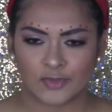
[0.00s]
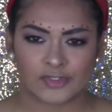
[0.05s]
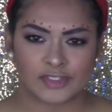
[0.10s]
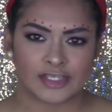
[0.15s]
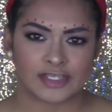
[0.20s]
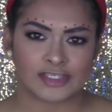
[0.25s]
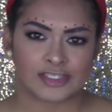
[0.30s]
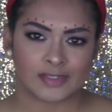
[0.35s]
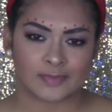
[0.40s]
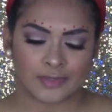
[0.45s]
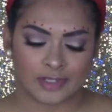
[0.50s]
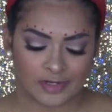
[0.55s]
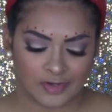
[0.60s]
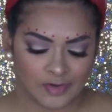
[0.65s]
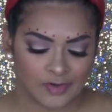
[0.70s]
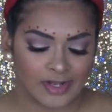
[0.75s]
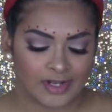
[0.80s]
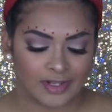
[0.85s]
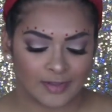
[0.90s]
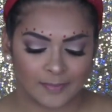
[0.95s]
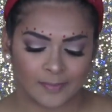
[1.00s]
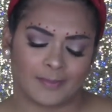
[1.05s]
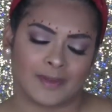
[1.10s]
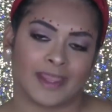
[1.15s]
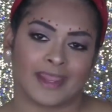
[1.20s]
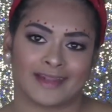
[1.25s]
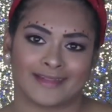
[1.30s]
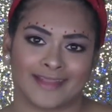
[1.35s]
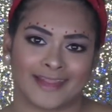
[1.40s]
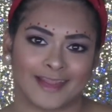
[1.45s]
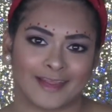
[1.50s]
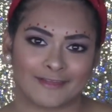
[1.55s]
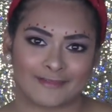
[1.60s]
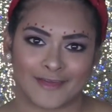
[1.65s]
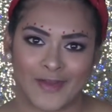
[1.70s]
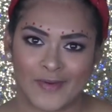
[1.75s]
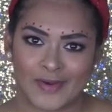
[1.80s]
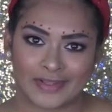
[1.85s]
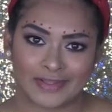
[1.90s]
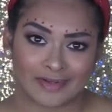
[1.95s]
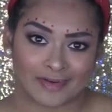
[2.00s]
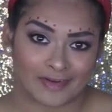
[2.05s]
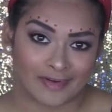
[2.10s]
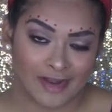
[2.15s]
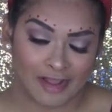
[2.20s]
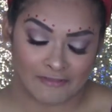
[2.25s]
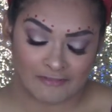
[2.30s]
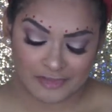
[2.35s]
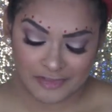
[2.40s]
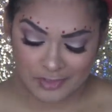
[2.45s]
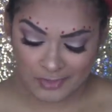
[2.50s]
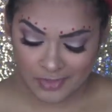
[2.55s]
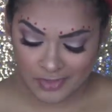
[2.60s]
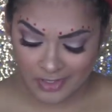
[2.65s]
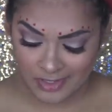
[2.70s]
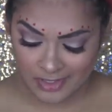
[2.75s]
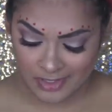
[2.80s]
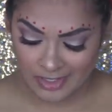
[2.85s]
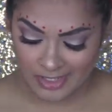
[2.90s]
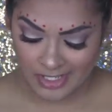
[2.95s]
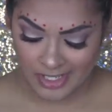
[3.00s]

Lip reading: using some acrylic paint that I found at the craft store.